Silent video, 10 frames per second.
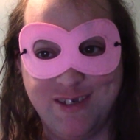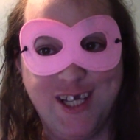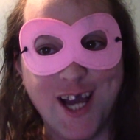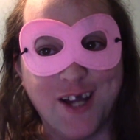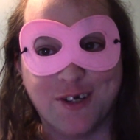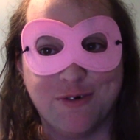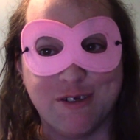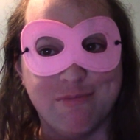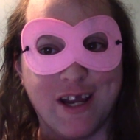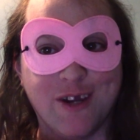cuddle
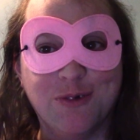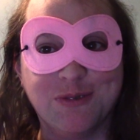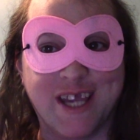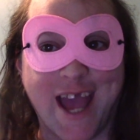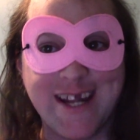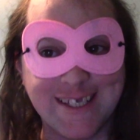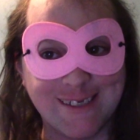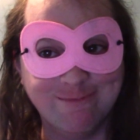with my own cat.